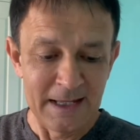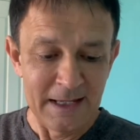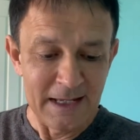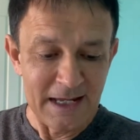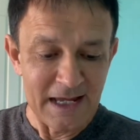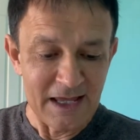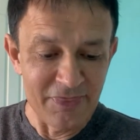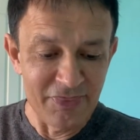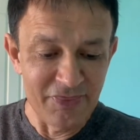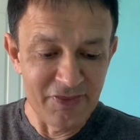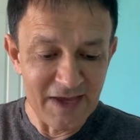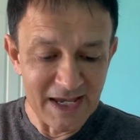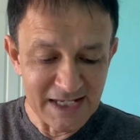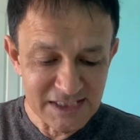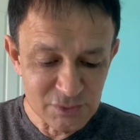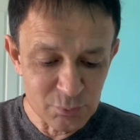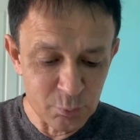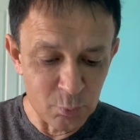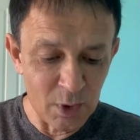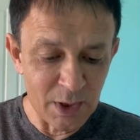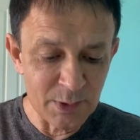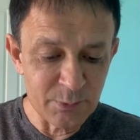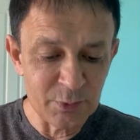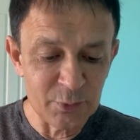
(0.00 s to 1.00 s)
And that's
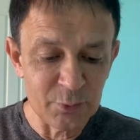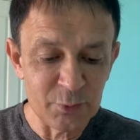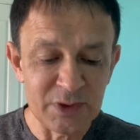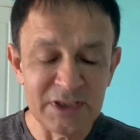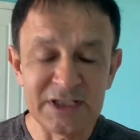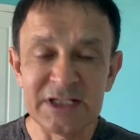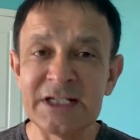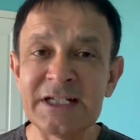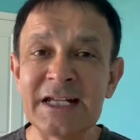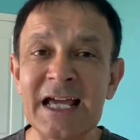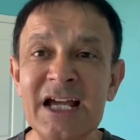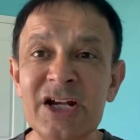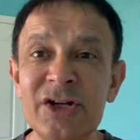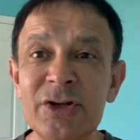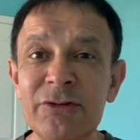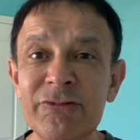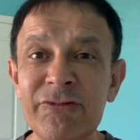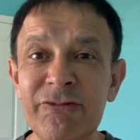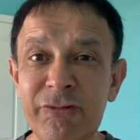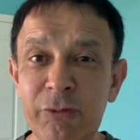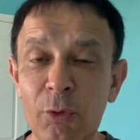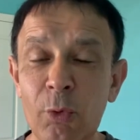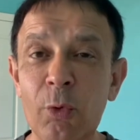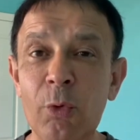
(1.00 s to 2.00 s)
why we read in
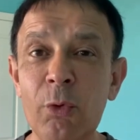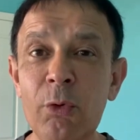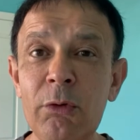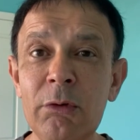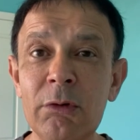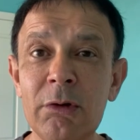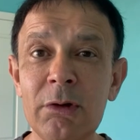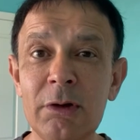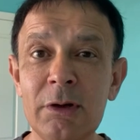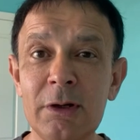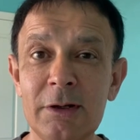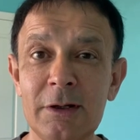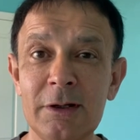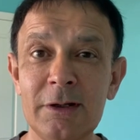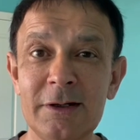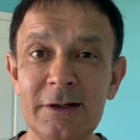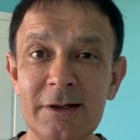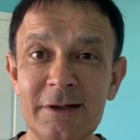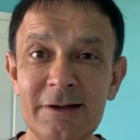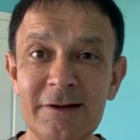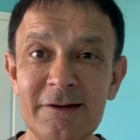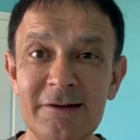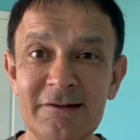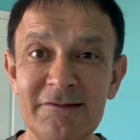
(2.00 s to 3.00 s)
18.4
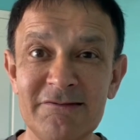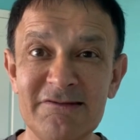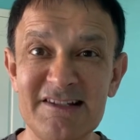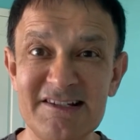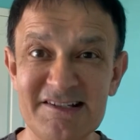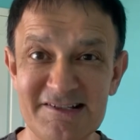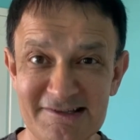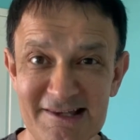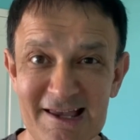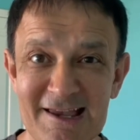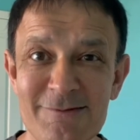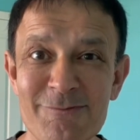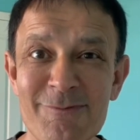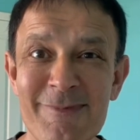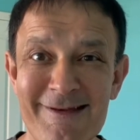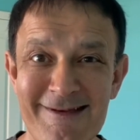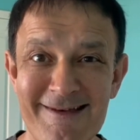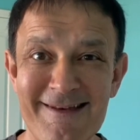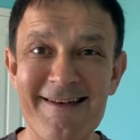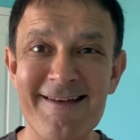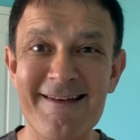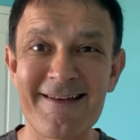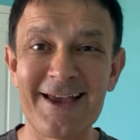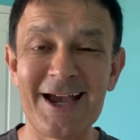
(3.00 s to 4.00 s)
this statement.
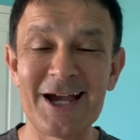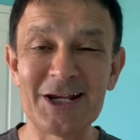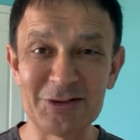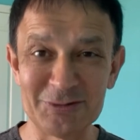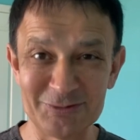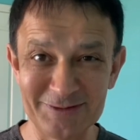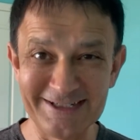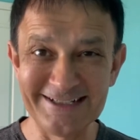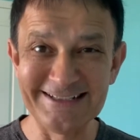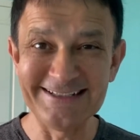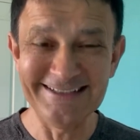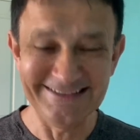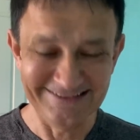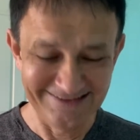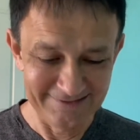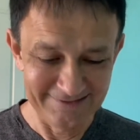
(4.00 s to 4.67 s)
Are you ready?